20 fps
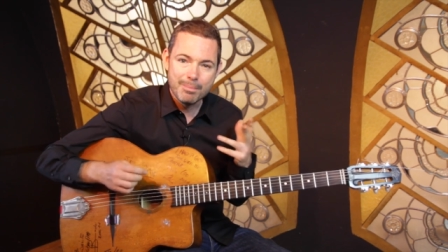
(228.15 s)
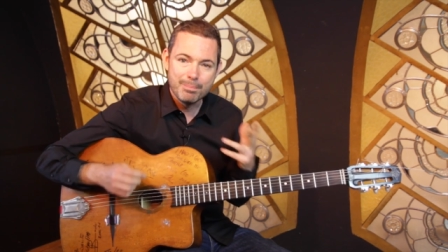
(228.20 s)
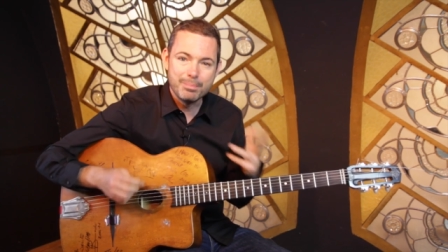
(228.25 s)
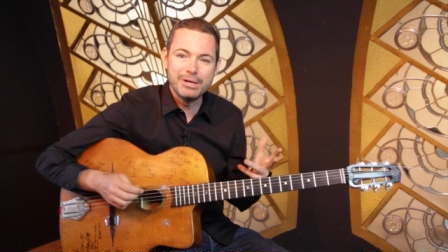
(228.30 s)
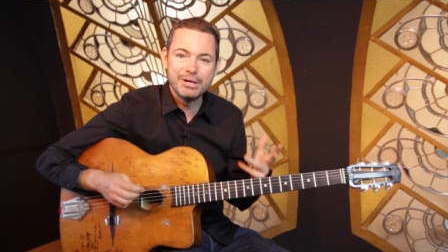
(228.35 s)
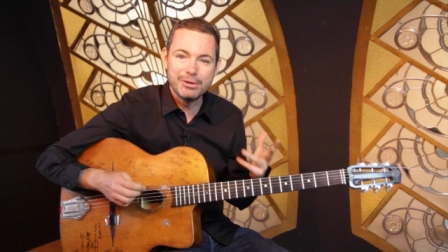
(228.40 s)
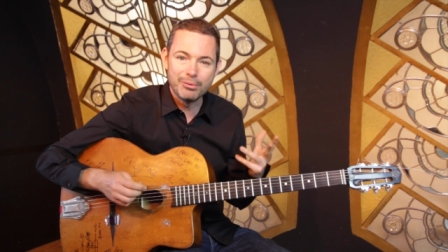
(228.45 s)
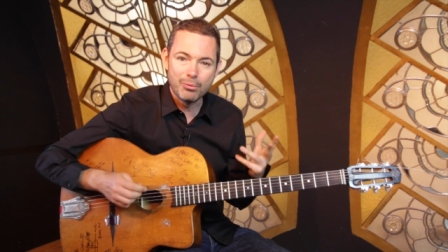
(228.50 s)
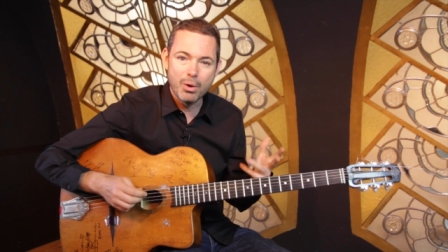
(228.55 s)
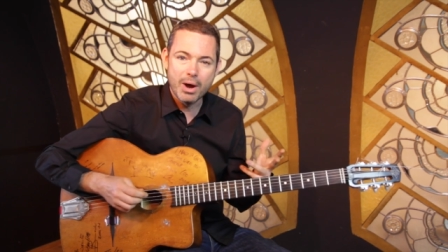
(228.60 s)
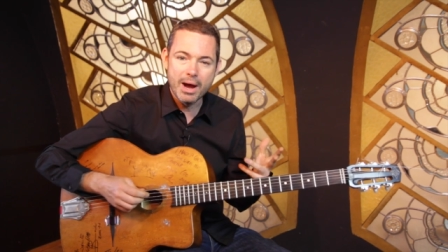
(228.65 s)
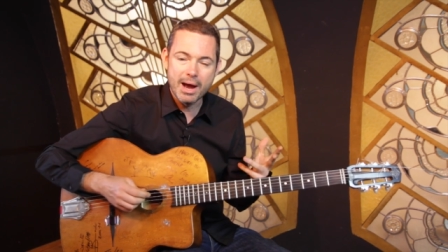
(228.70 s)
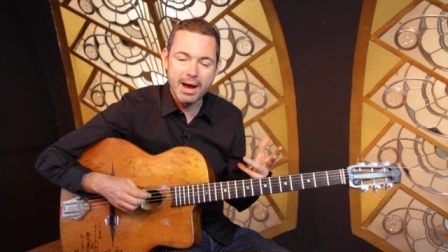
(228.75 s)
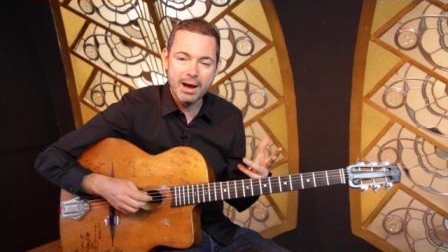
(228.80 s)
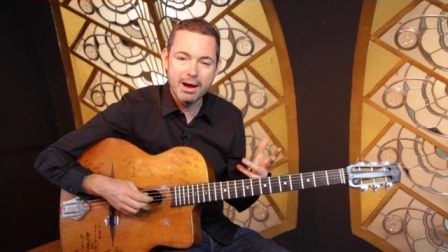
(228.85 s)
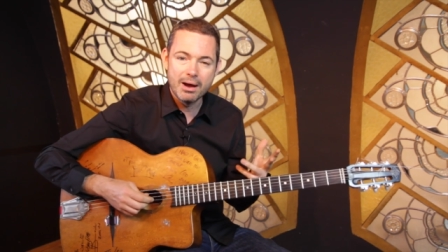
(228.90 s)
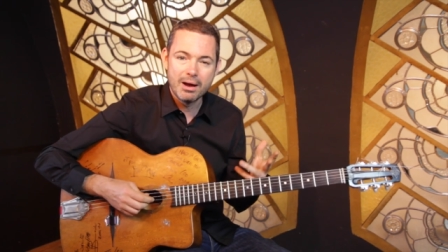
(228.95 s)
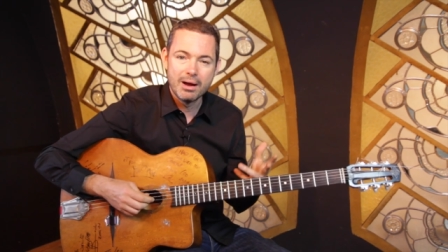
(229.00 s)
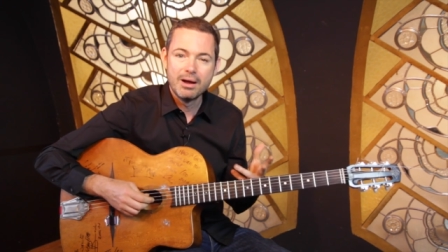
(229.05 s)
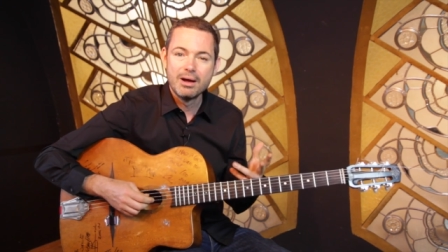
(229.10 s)
be
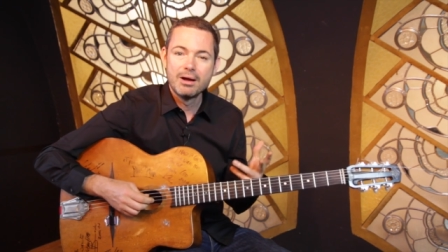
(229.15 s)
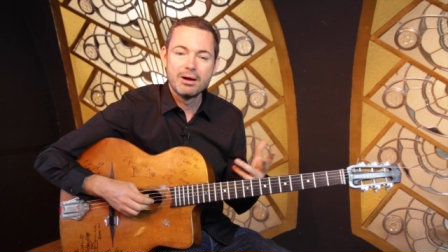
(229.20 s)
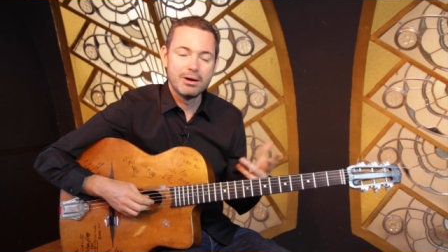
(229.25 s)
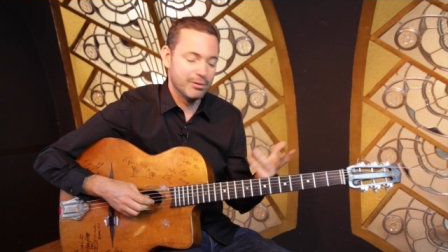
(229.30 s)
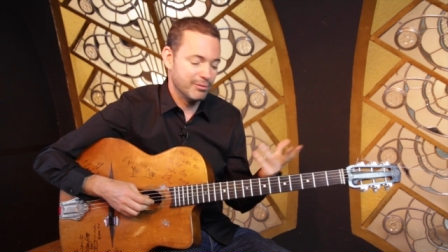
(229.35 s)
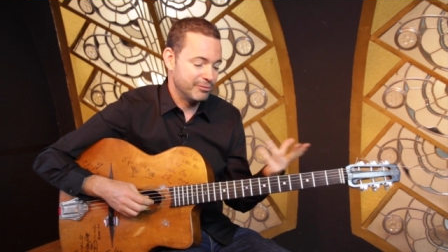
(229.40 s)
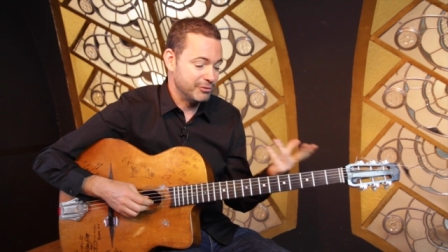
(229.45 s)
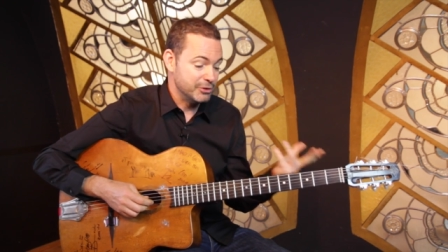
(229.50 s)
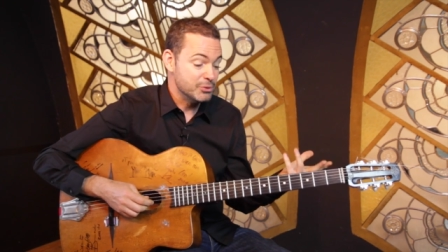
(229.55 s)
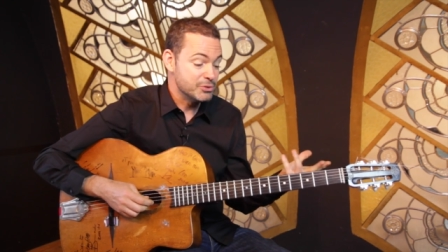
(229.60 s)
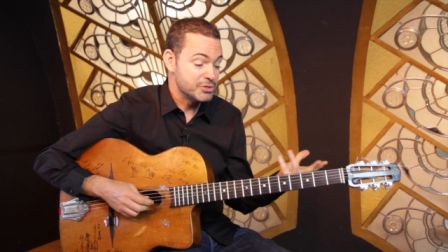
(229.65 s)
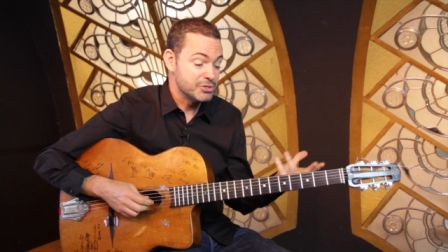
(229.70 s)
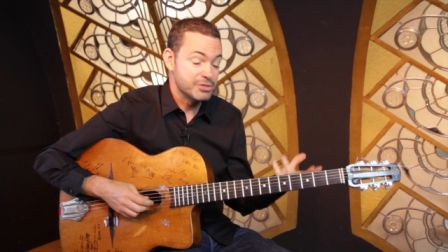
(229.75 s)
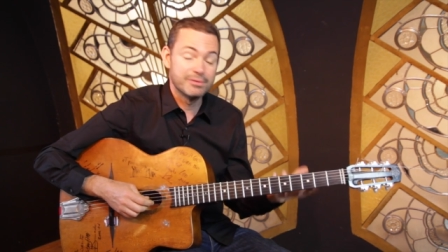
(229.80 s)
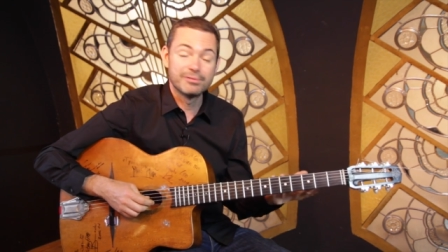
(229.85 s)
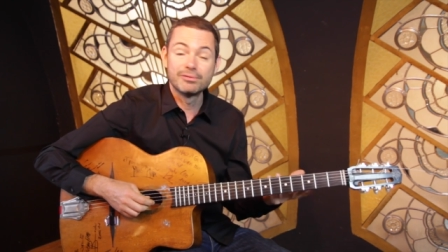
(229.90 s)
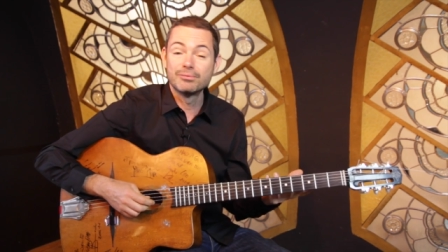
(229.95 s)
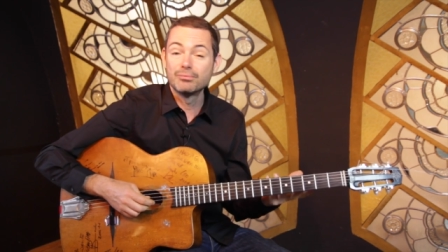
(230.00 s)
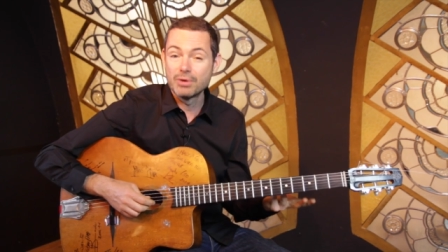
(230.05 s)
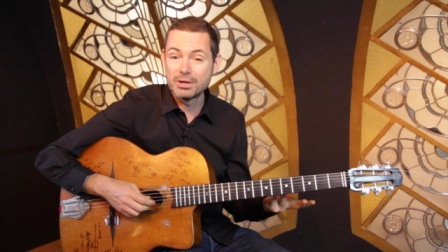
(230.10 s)
aware of using
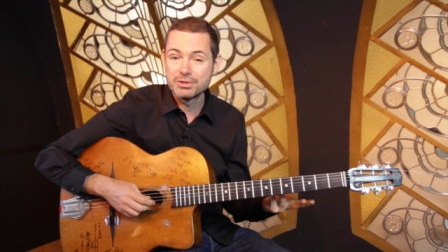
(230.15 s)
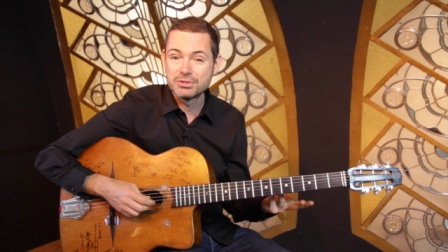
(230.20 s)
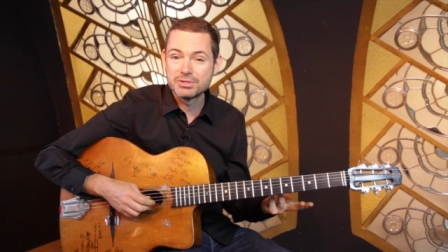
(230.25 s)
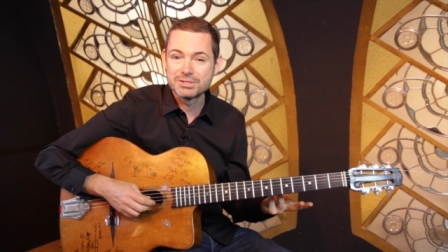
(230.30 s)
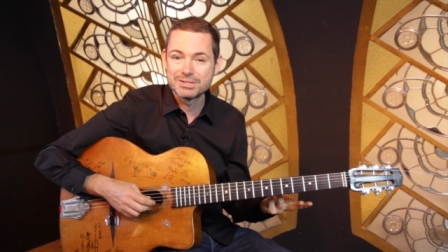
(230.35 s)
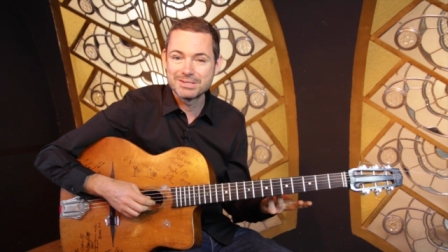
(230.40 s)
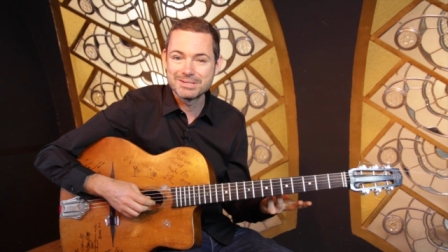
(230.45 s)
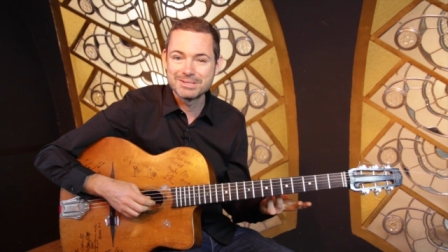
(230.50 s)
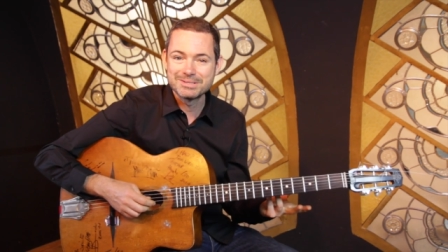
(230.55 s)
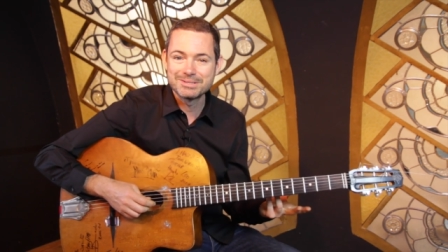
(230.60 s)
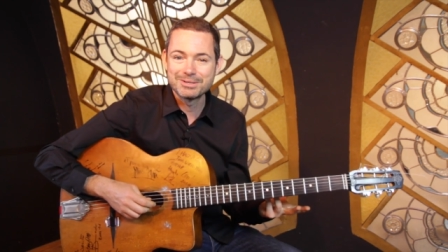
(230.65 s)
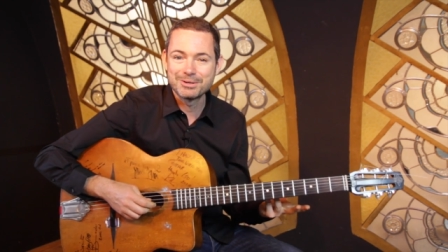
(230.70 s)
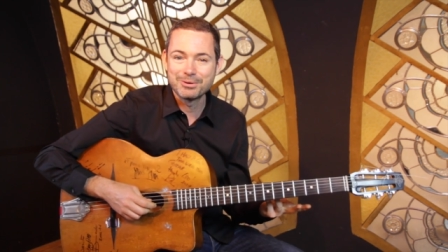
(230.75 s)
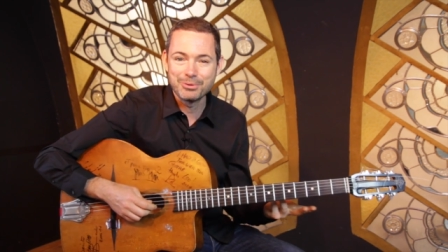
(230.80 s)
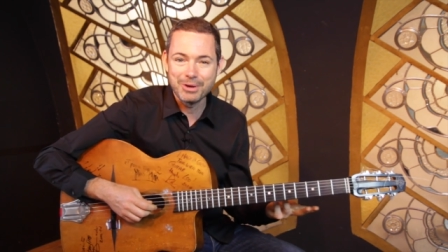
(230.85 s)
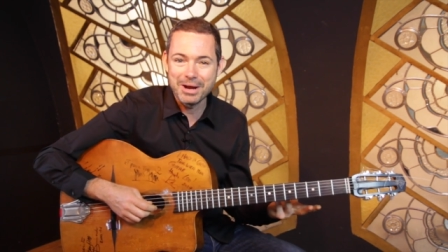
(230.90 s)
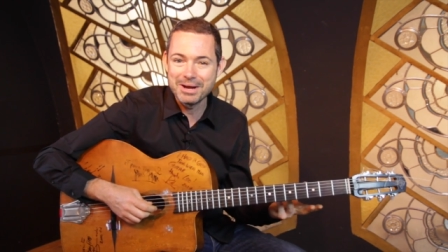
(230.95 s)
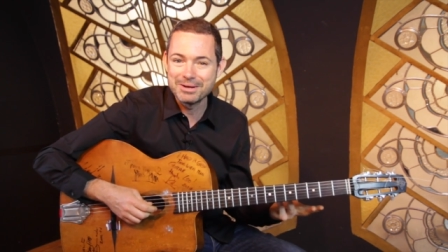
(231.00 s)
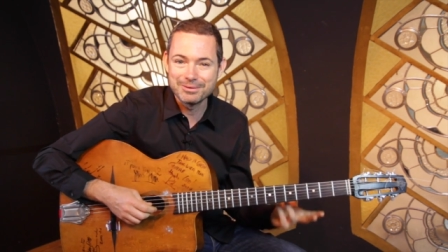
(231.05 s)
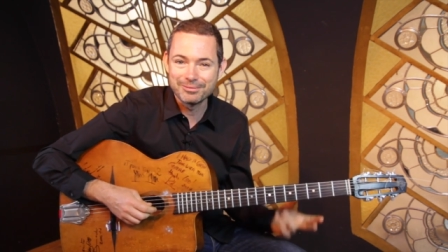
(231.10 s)
different registers to
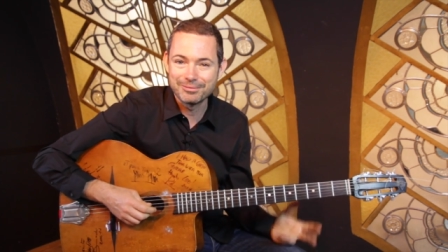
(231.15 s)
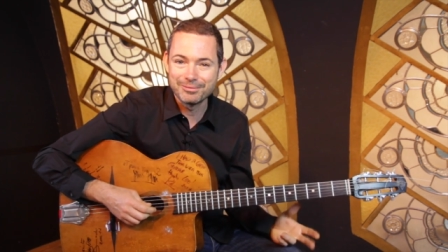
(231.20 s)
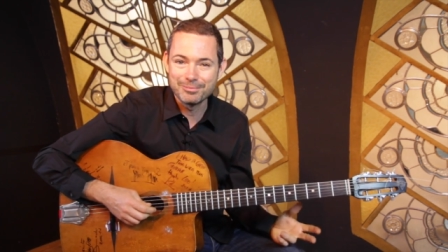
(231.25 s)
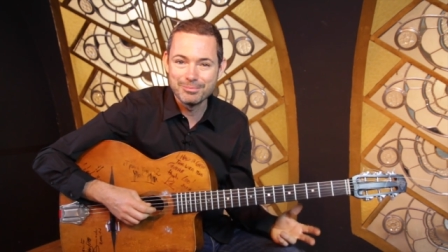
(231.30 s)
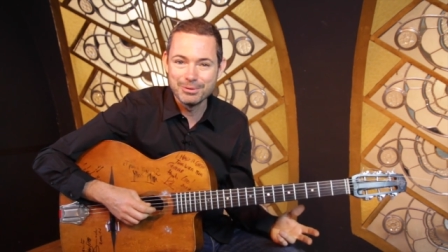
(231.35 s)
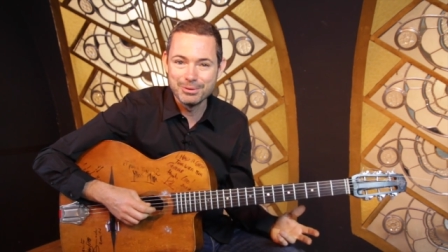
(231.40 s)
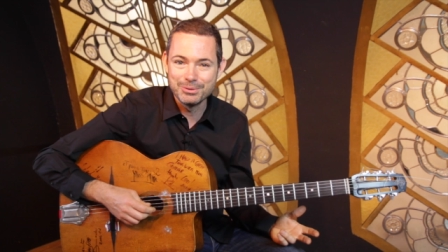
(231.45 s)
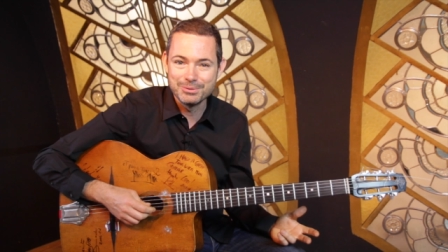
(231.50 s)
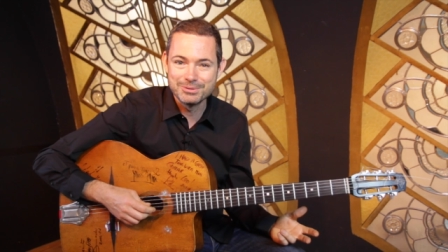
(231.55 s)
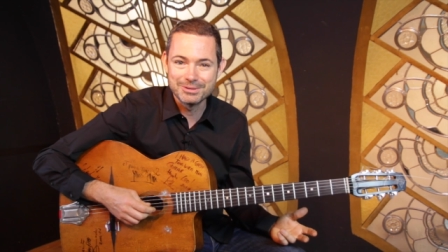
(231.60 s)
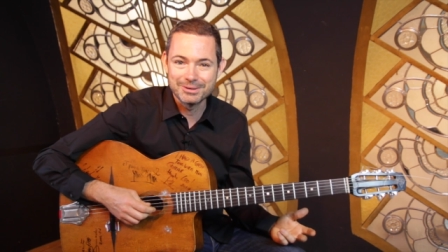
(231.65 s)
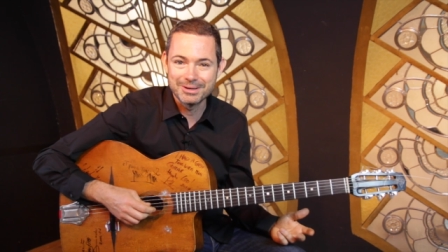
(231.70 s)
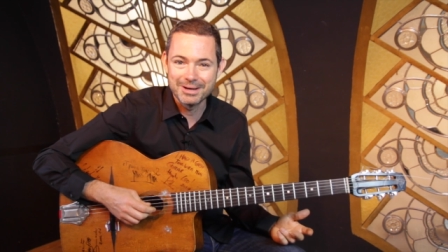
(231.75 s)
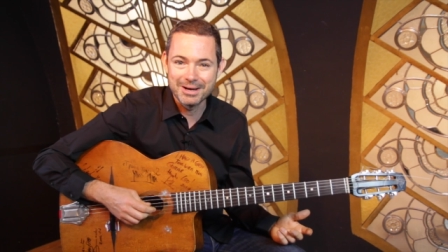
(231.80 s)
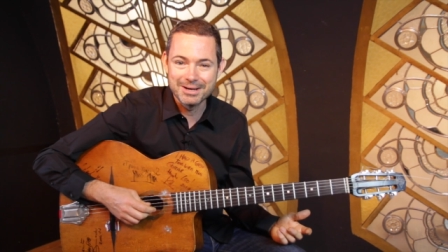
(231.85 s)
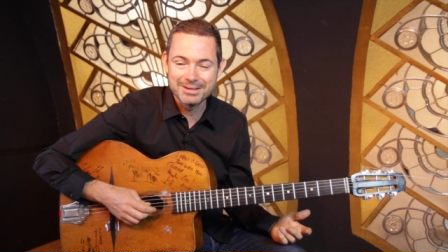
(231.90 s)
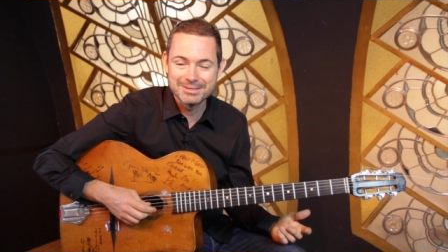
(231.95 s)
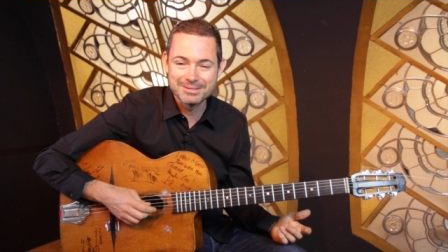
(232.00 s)
create different moods, okay?